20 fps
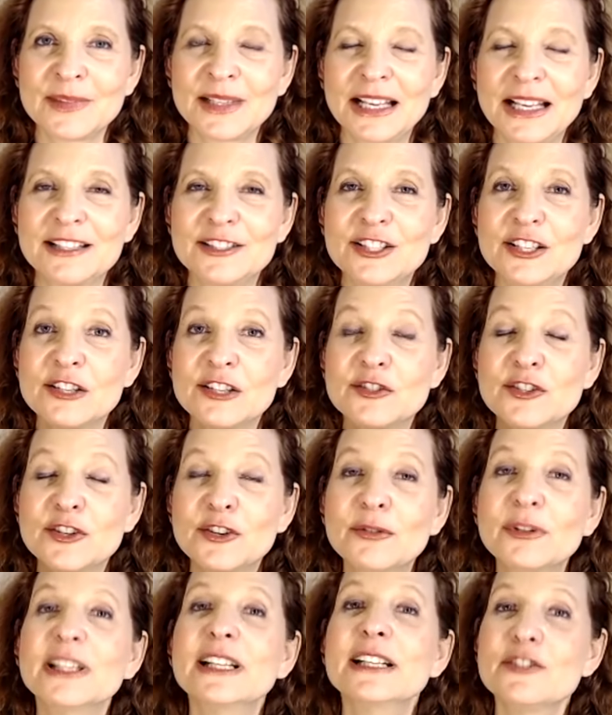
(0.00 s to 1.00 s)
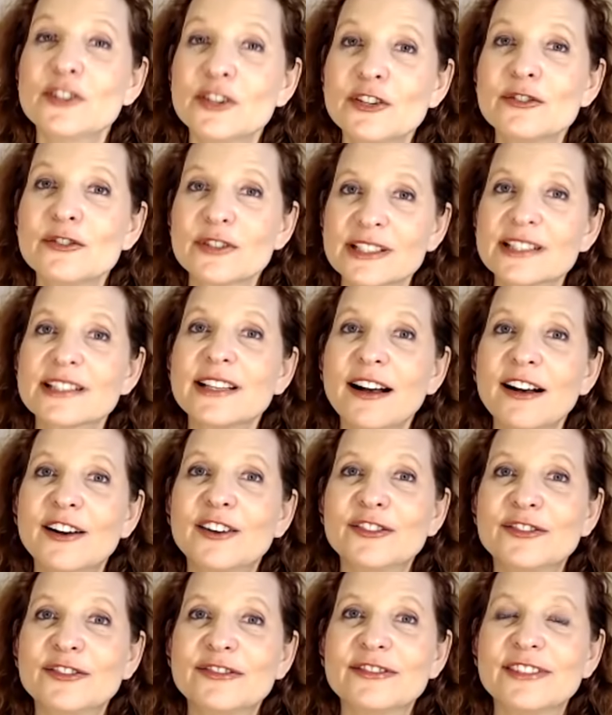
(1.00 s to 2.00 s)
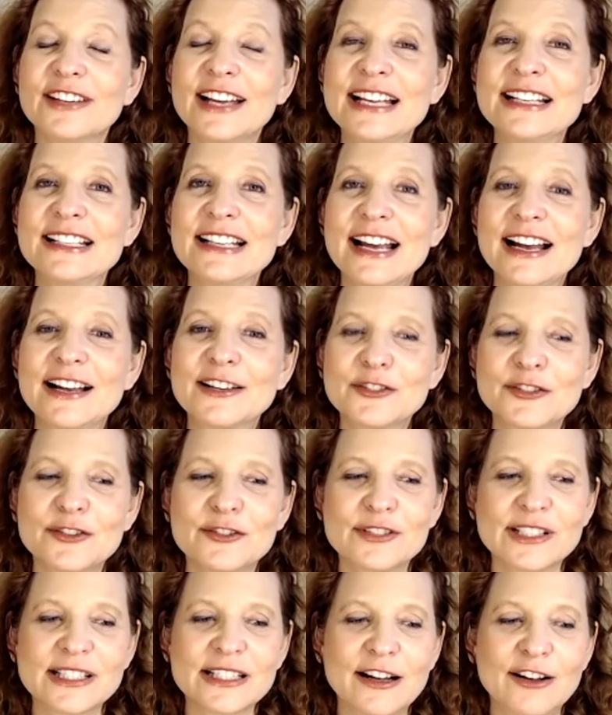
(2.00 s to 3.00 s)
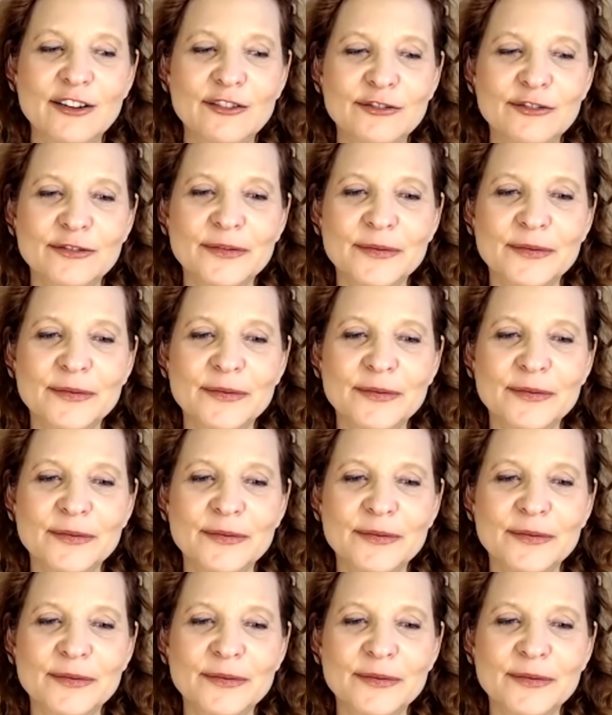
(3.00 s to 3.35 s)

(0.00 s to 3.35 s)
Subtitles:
to tune into yourself and ask yourself,